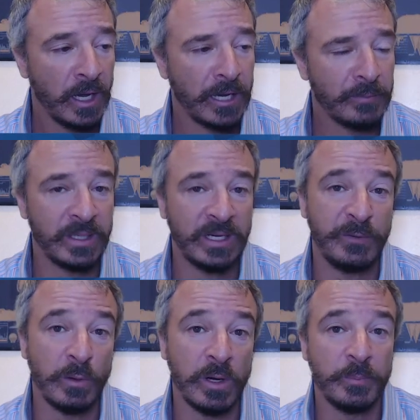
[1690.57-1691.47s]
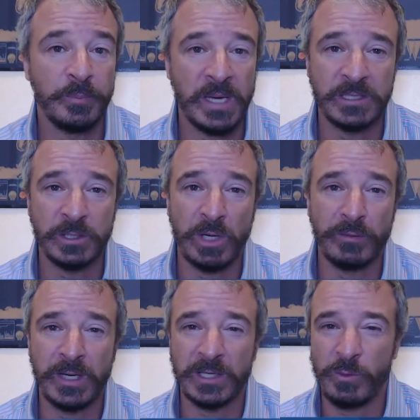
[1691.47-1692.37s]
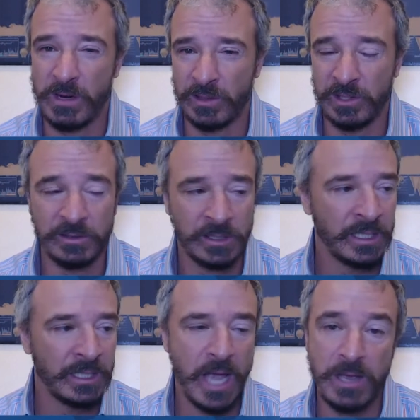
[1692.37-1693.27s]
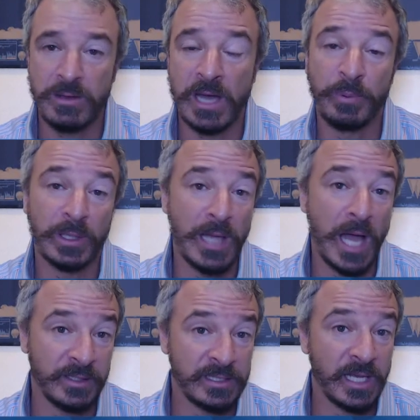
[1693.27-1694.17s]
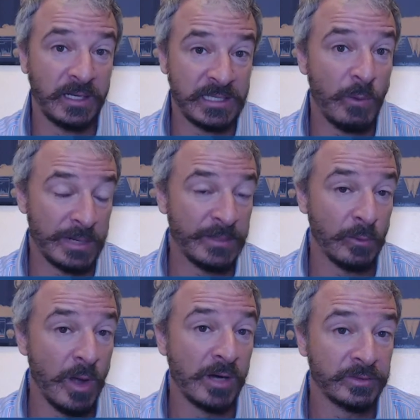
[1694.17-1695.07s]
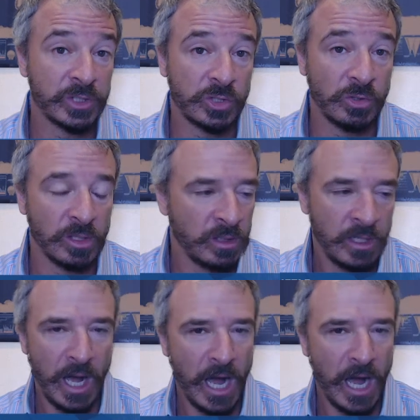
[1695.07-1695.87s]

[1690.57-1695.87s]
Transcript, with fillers: But if you are basically trading for the next week or two, yeah, you got to put a line in the sand and say, when am I wrong on this short?